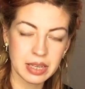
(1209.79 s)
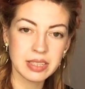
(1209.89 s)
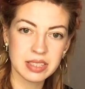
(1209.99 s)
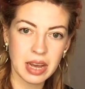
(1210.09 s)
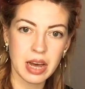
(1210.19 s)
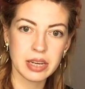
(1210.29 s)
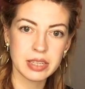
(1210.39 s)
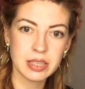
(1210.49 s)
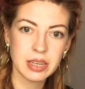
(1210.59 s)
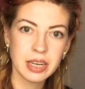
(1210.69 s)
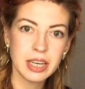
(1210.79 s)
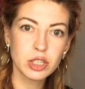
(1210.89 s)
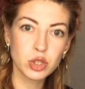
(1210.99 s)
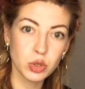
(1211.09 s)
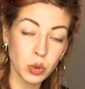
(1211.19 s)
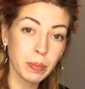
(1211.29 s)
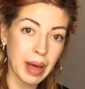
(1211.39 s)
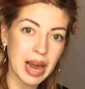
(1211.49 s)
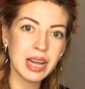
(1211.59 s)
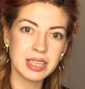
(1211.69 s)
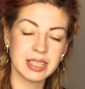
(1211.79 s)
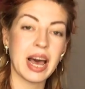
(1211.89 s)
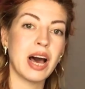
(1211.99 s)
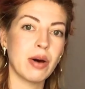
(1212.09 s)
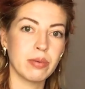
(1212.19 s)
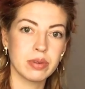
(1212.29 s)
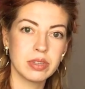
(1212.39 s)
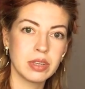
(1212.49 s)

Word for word: inside, is to balance out